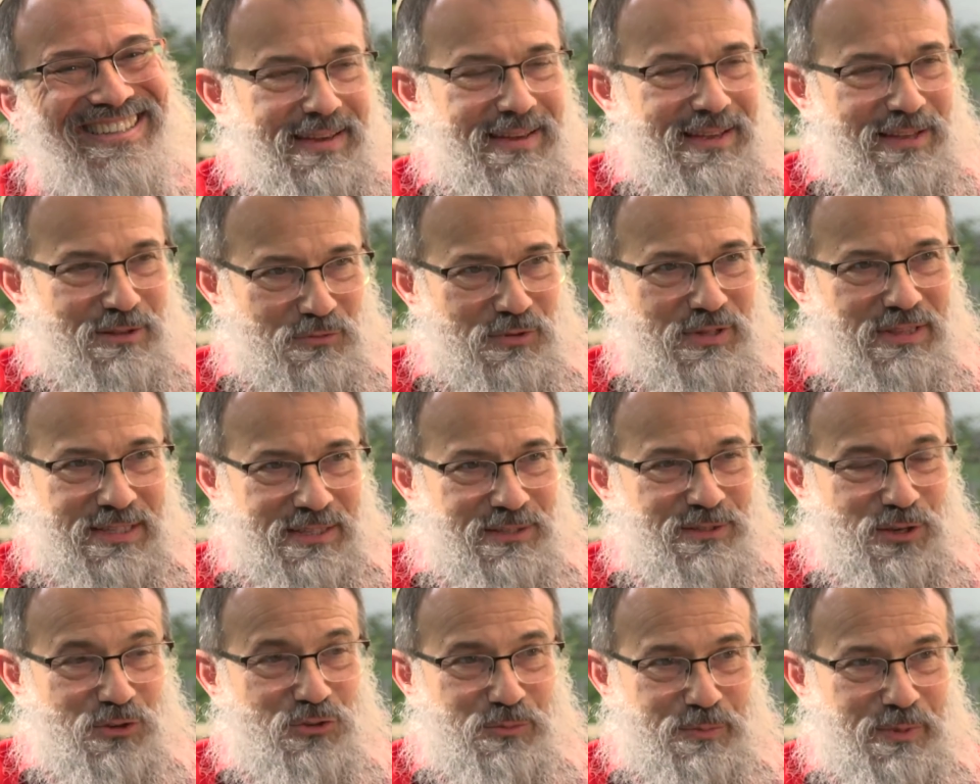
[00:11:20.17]
It really
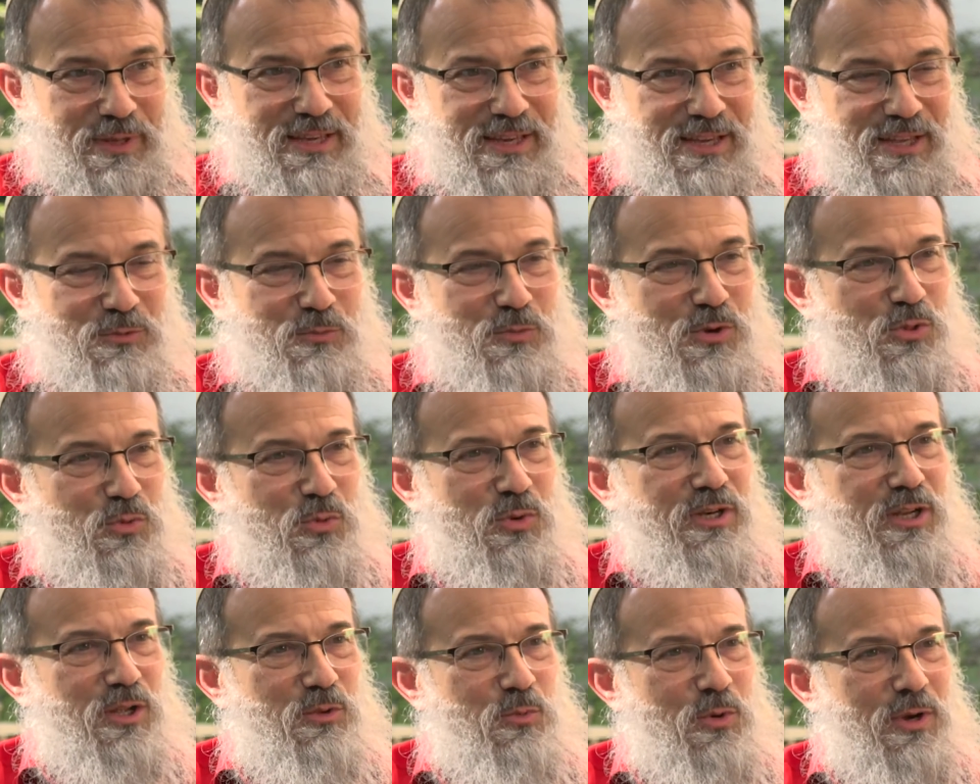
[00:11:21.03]
does begin with
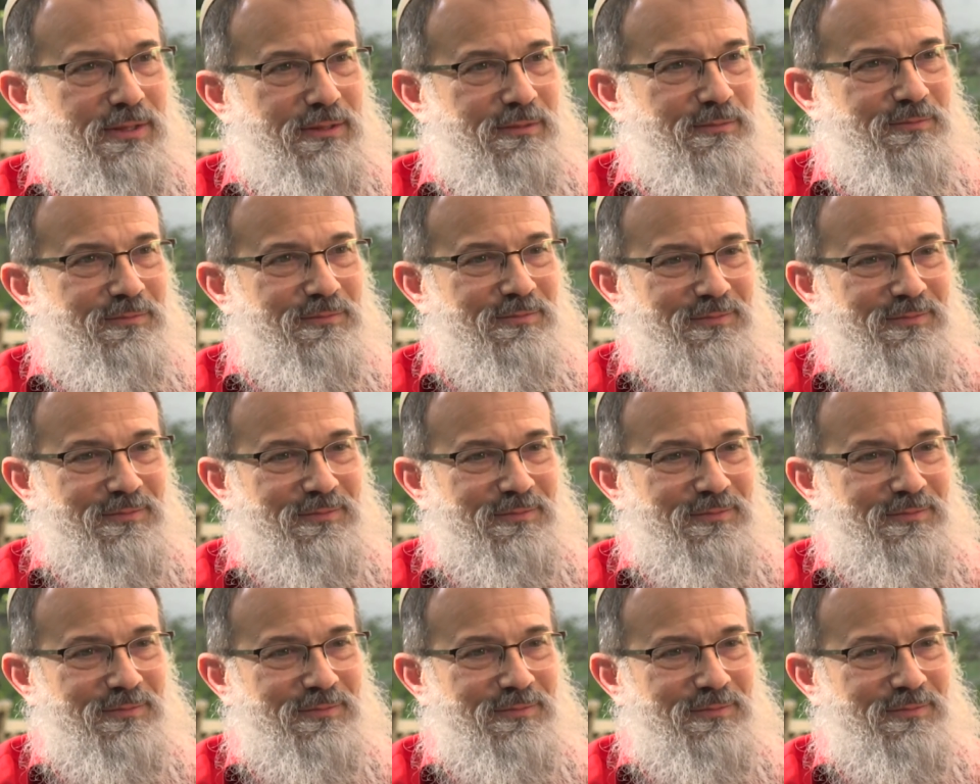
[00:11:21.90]
one-on-one.